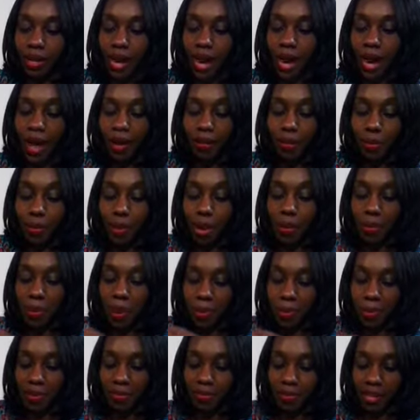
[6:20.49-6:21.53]
I have the red
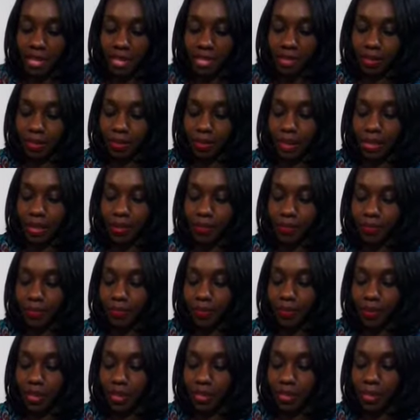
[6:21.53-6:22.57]
pepper flakes, but
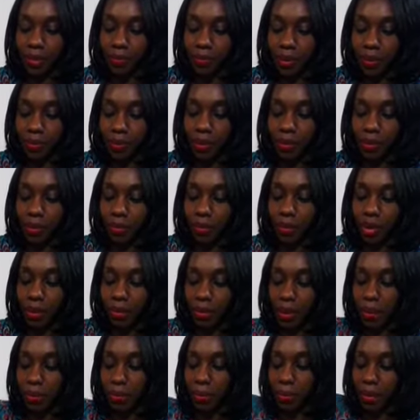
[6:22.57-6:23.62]
some people eat the
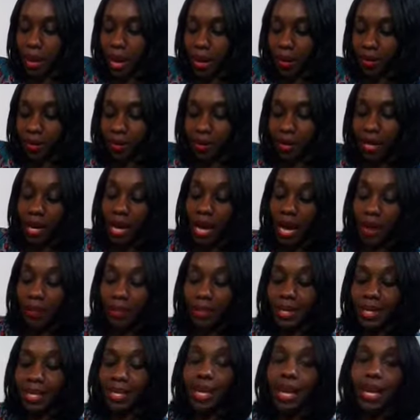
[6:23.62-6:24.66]
red pepper powder. I
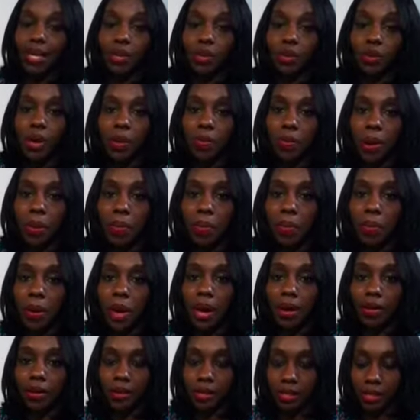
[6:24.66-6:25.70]
mean, they like the red pepper
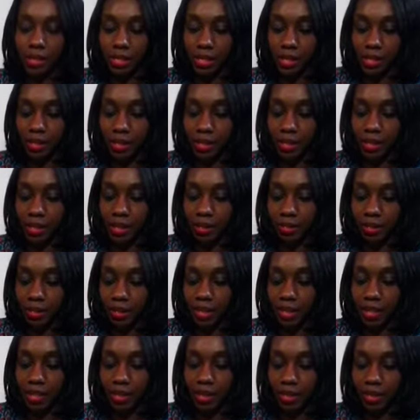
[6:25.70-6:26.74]
powder because it is a little
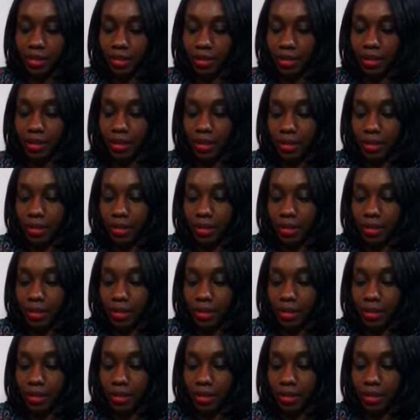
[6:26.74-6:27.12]
easier.